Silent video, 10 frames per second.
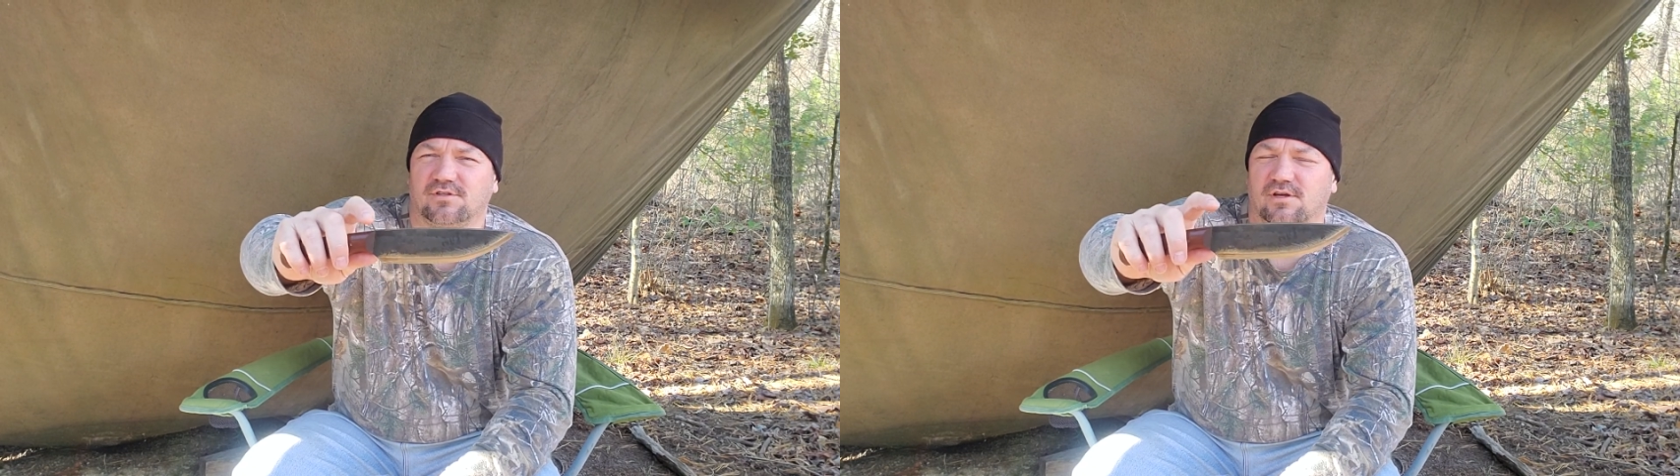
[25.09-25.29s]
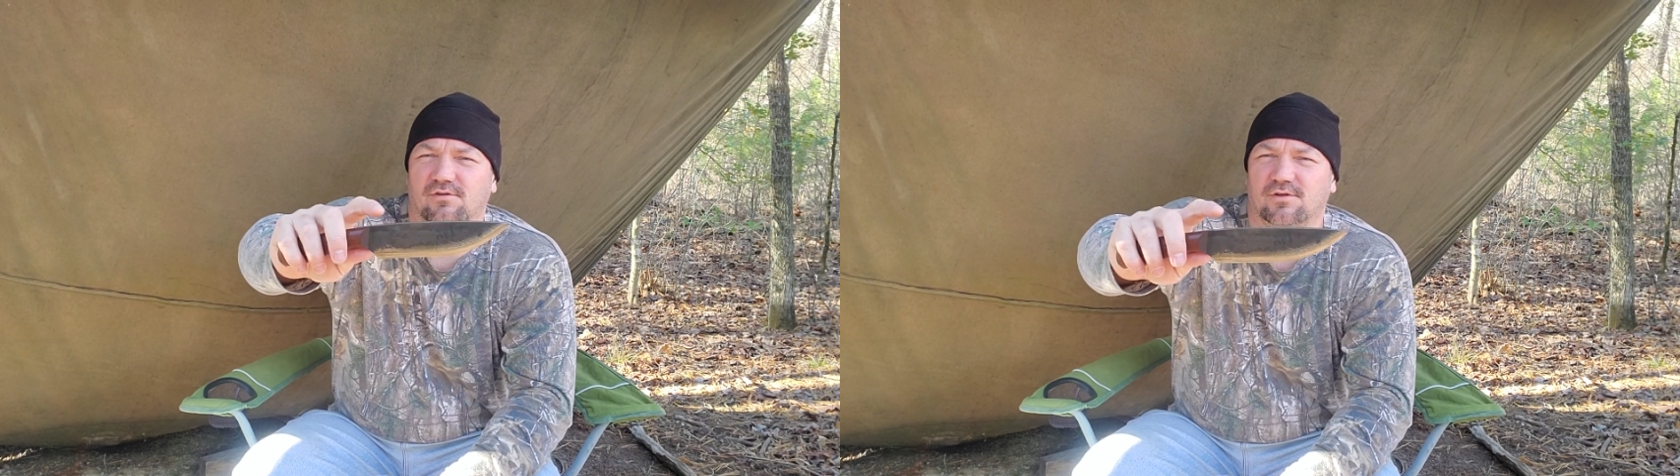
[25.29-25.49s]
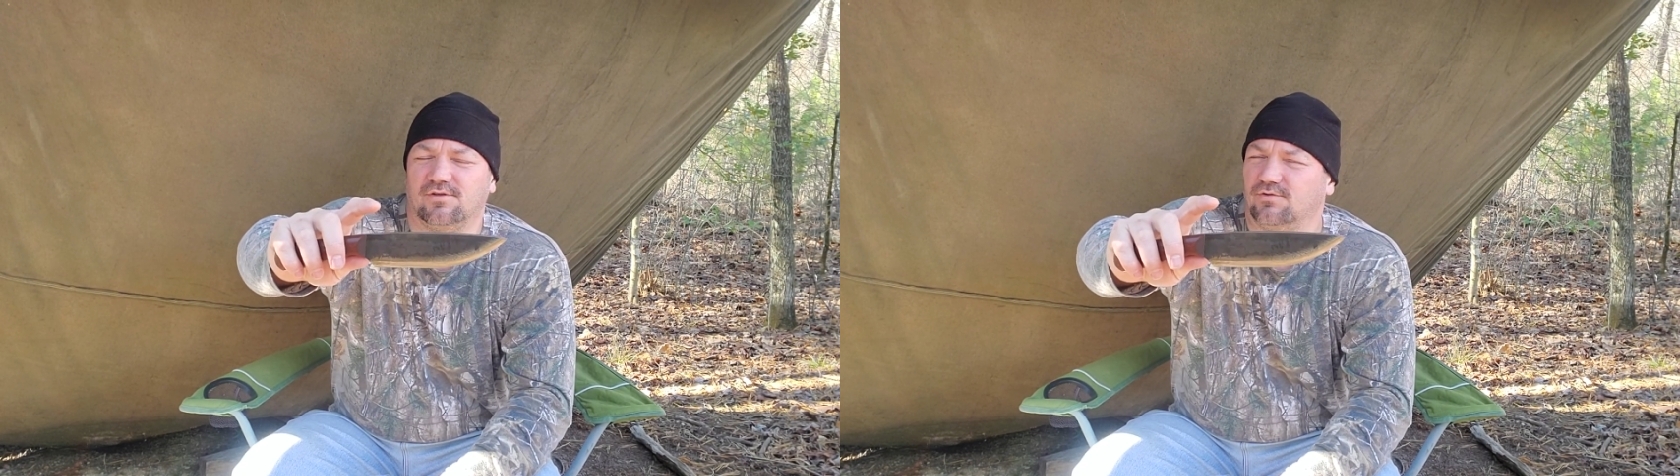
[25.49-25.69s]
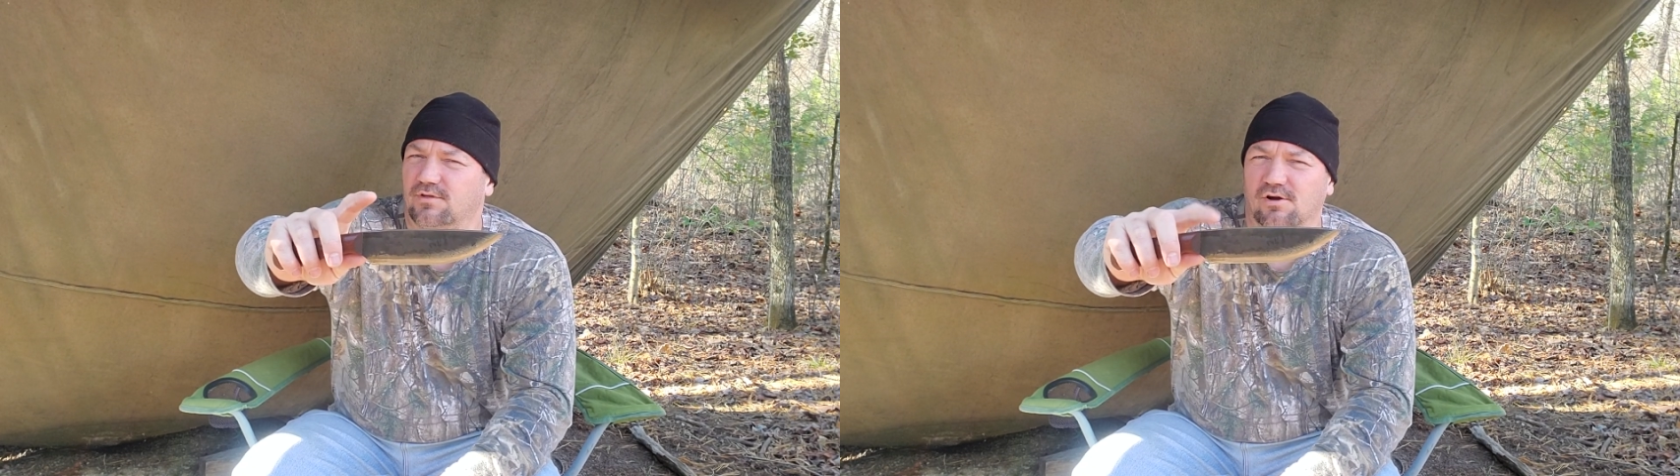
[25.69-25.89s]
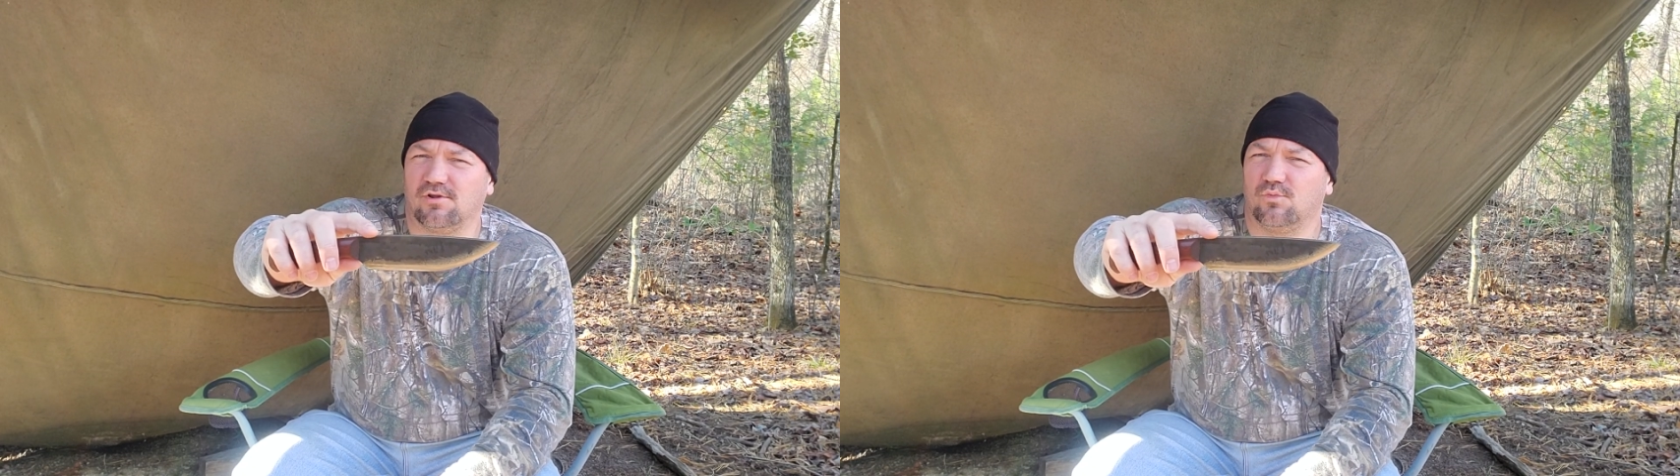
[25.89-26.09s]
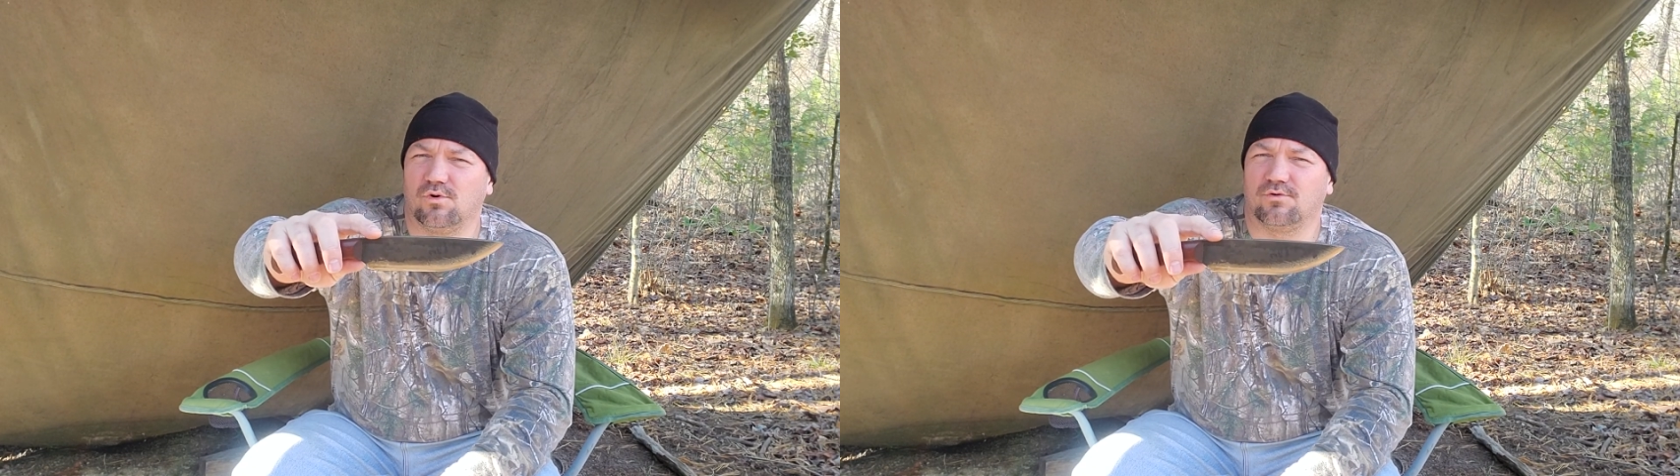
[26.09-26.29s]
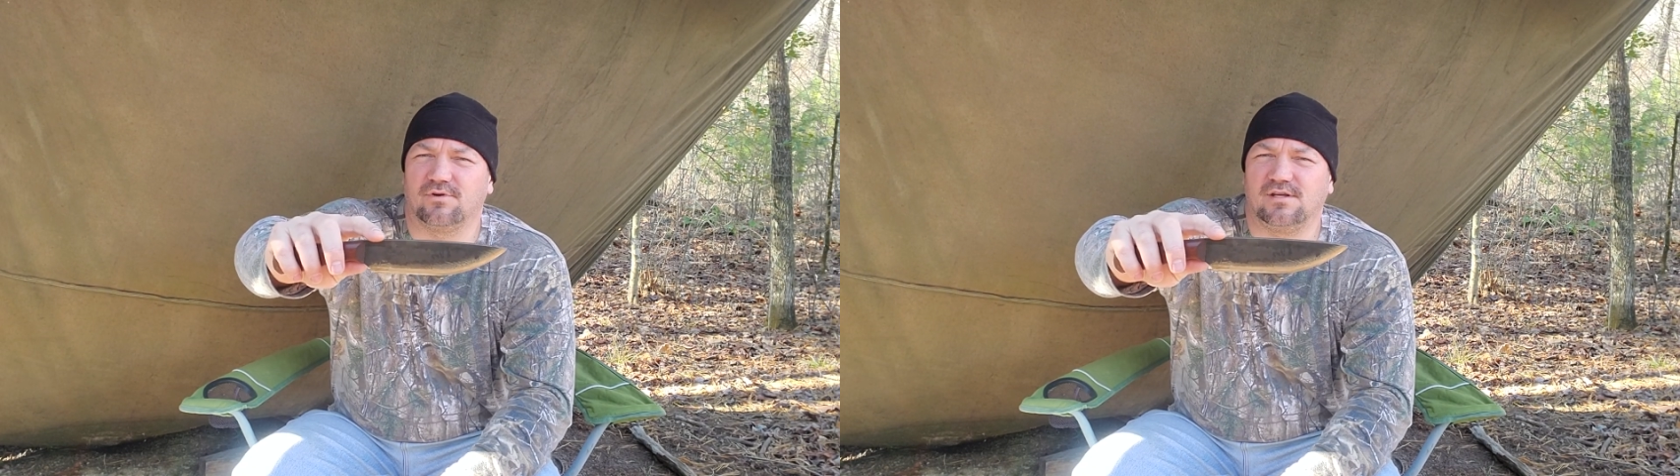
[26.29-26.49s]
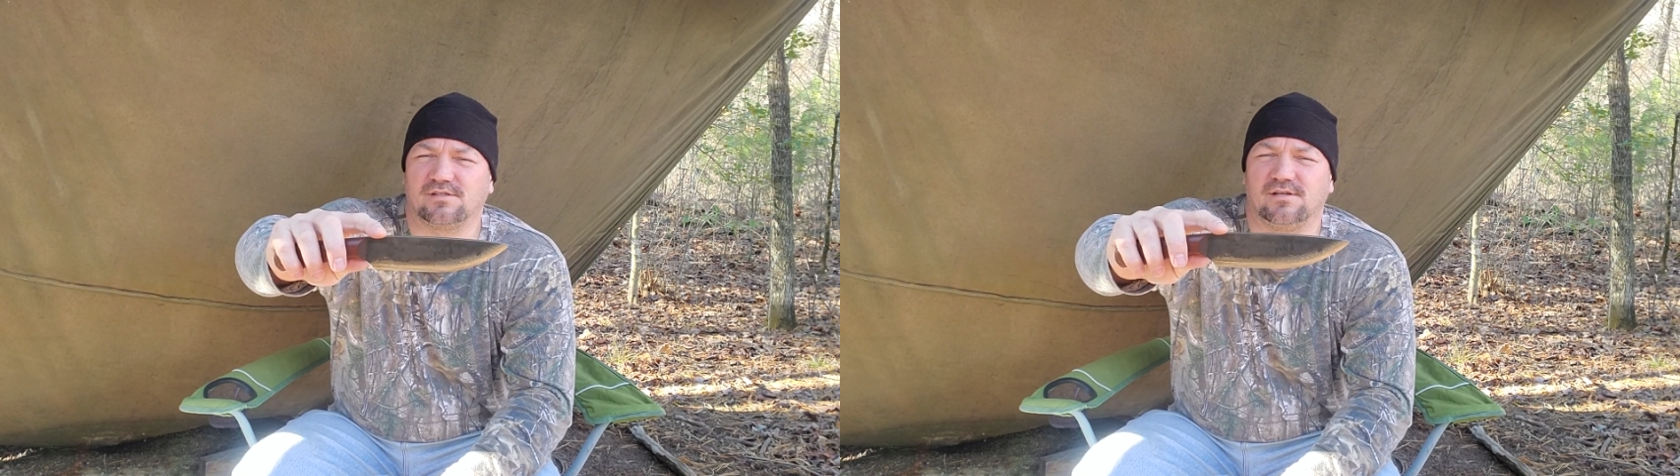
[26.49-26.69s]
the only one
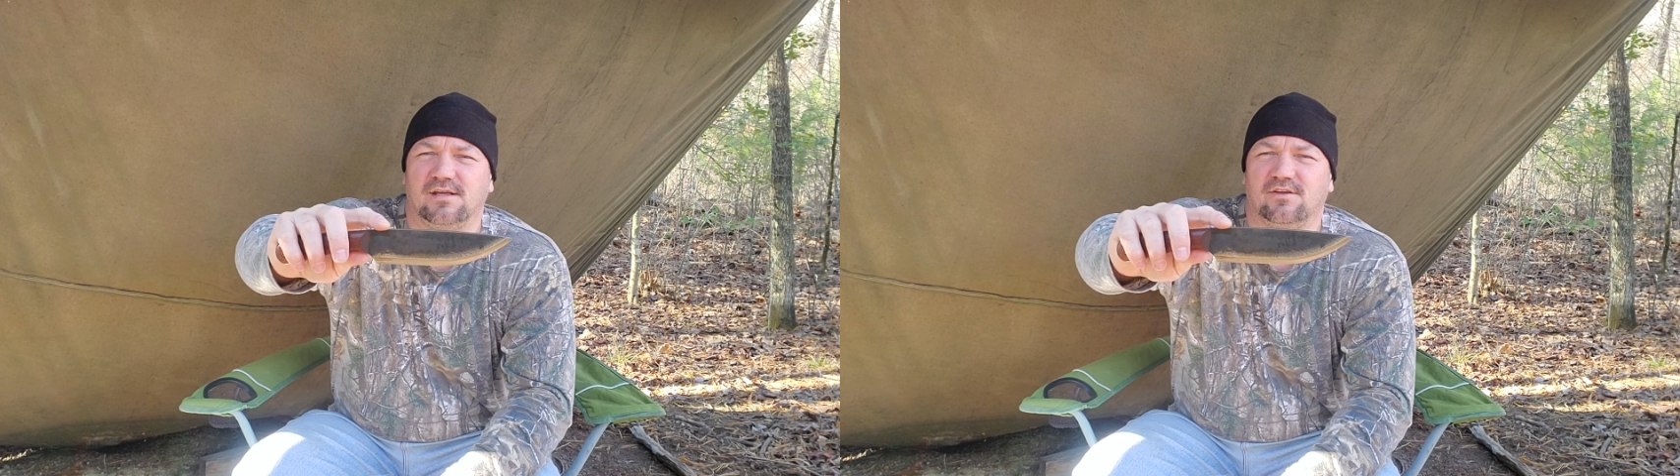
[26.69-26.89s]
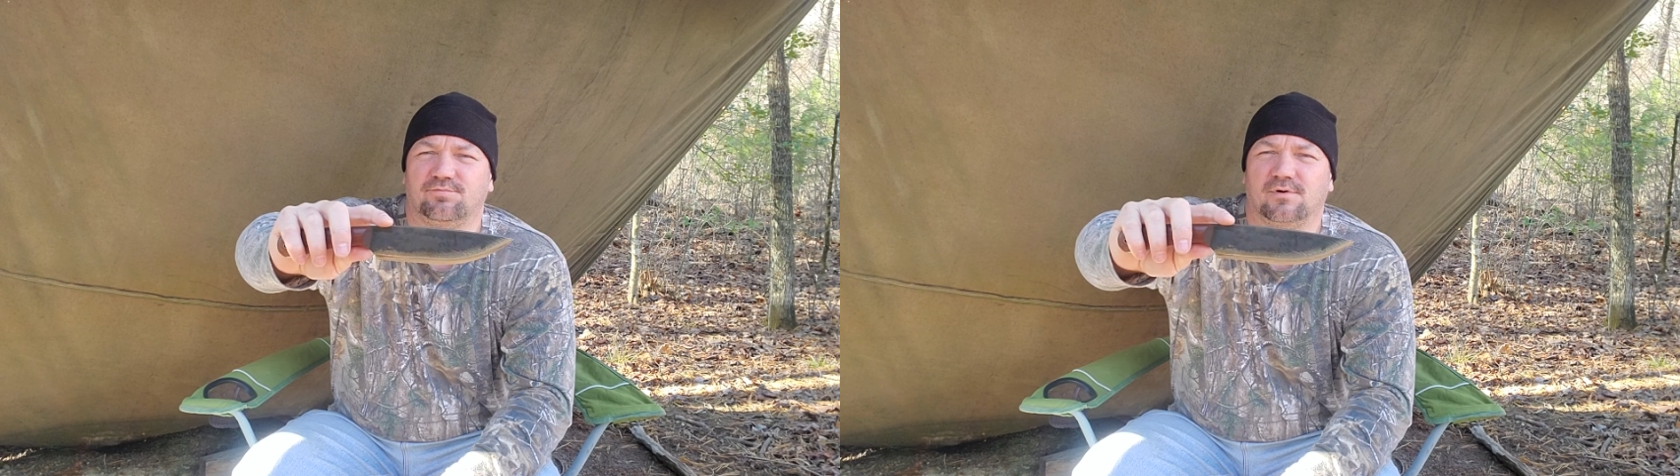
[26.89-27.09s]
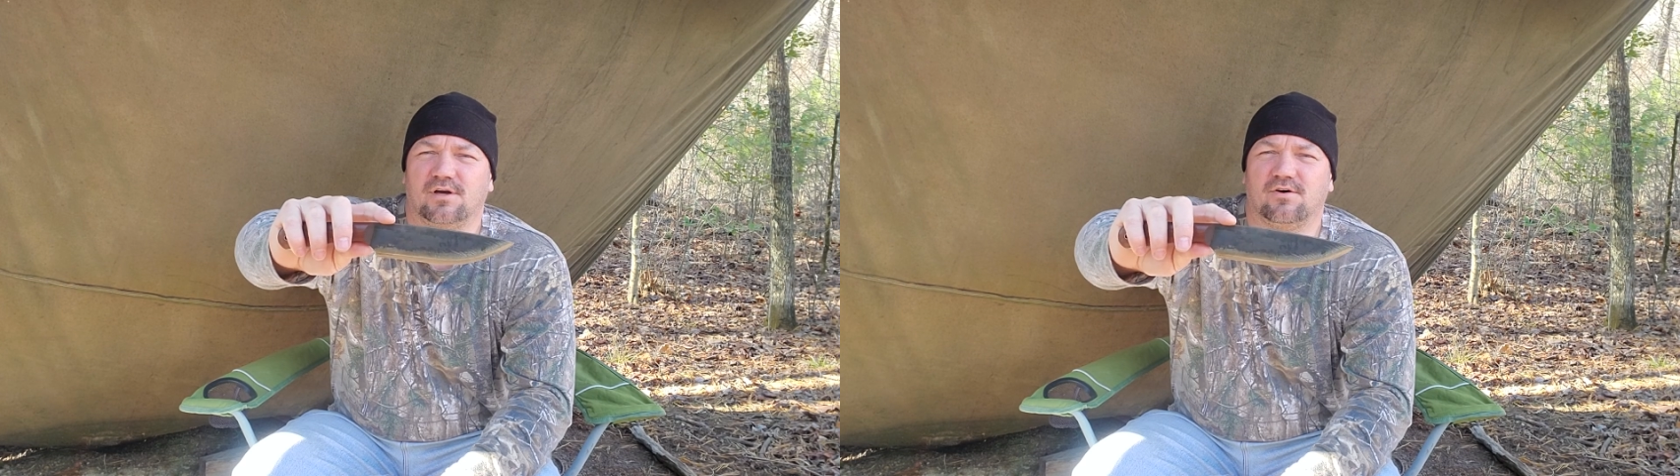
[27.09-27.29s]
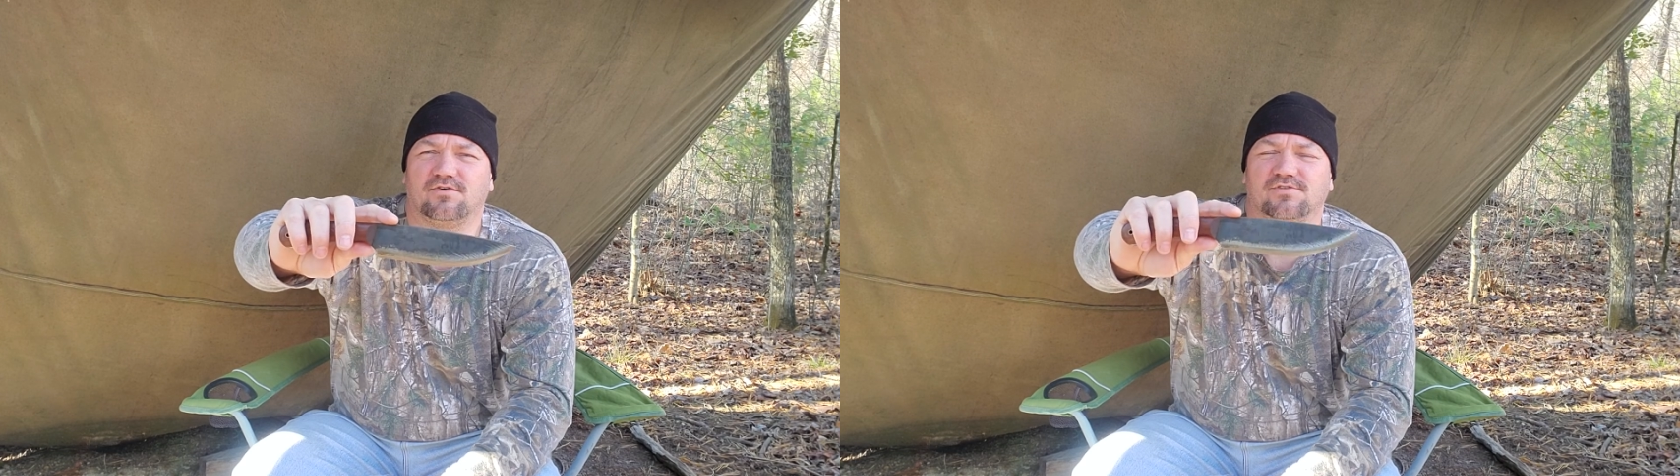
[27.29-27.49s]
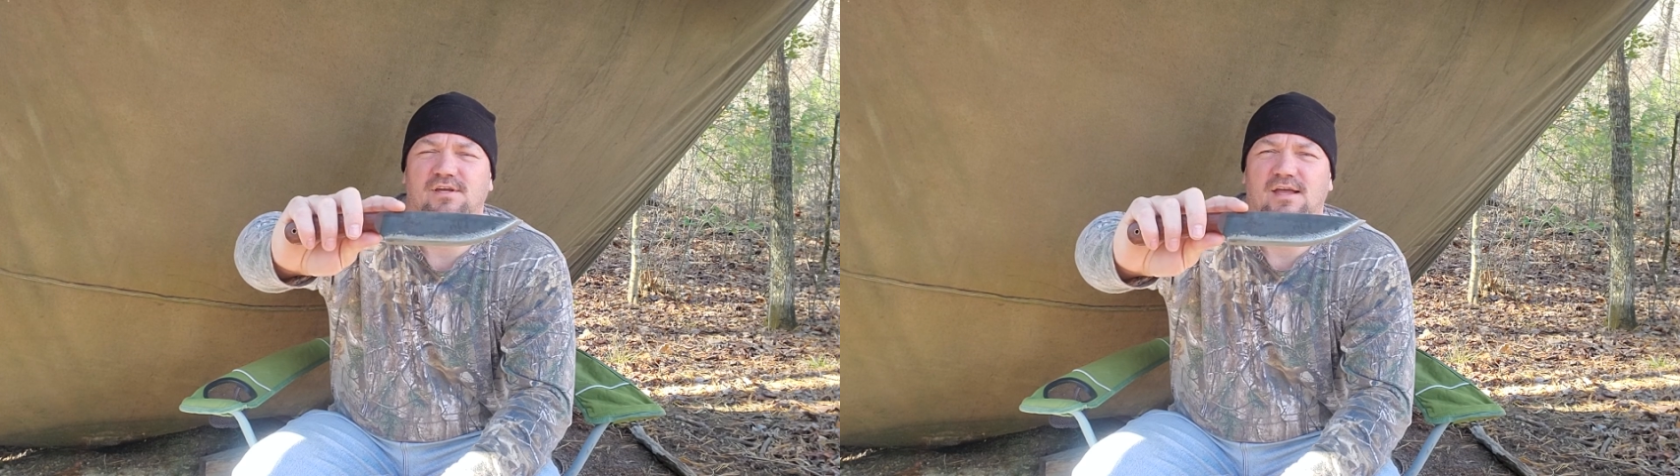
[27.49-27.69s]
reason is because